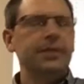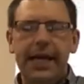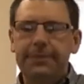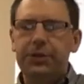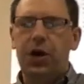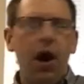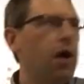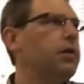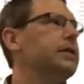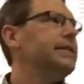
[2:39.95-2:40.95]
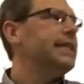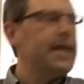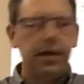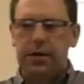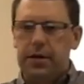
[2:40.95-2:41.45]
named Karl
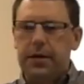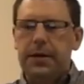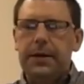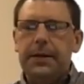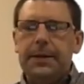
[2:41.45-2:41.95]
Jaeger,